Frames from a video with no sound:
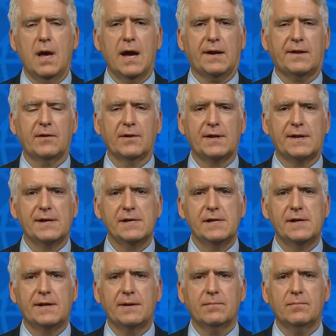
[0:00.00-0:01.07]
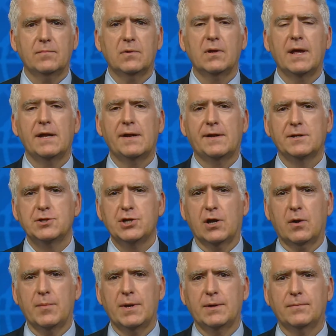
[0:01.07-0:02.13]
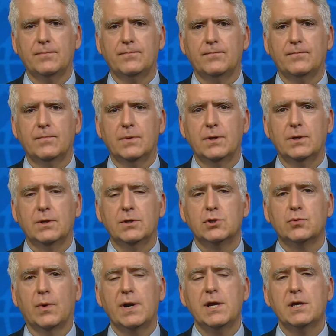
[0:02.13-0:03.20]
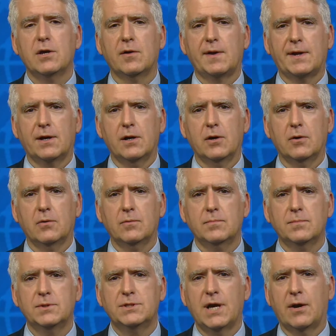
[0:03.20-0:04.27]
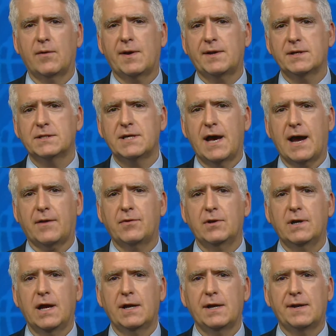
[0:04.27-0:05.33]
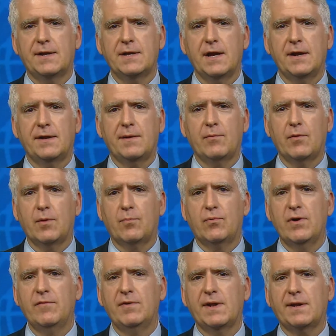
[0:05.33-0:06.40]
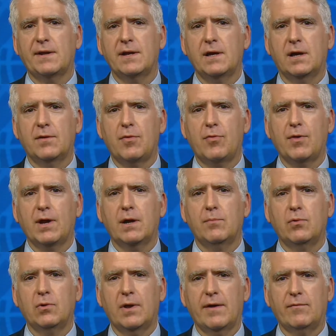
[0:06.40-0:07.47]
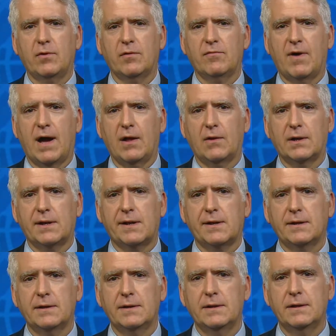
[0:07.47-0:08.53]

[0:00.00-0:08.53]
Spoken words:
Excellencies, ladies and gentlemen, 20 years ago, terrorists attacked the United States with a previously unthinkable level of violence.